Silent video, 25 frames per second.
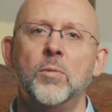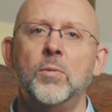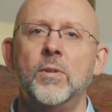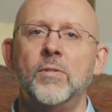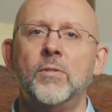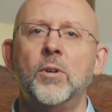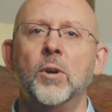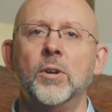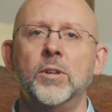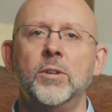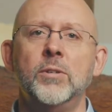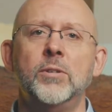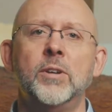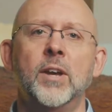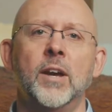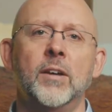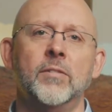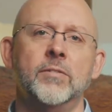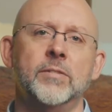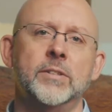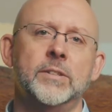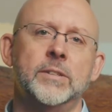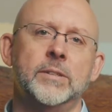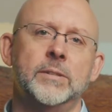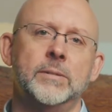we've got you
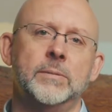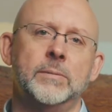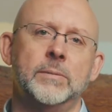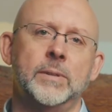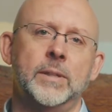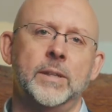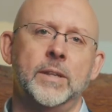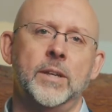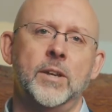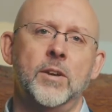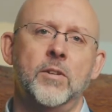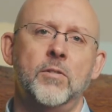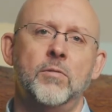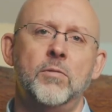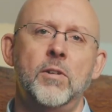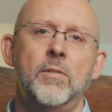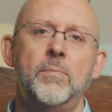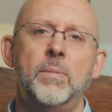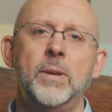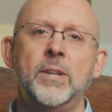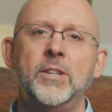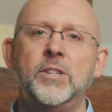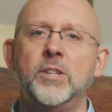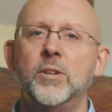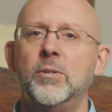covered. We've
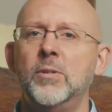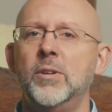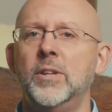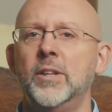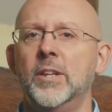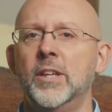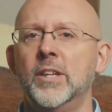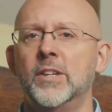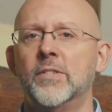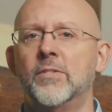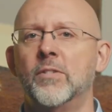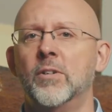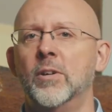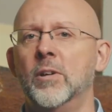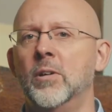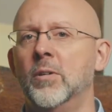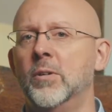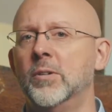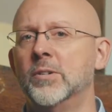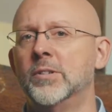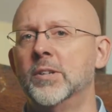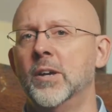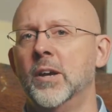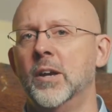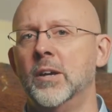been doing this for a long
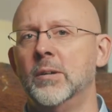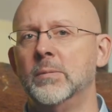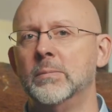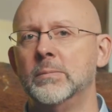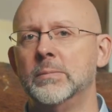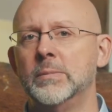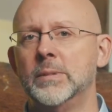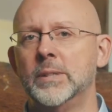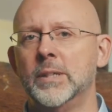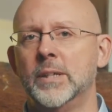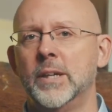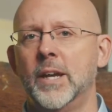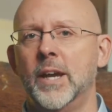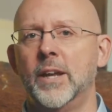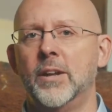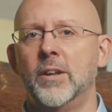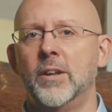time, and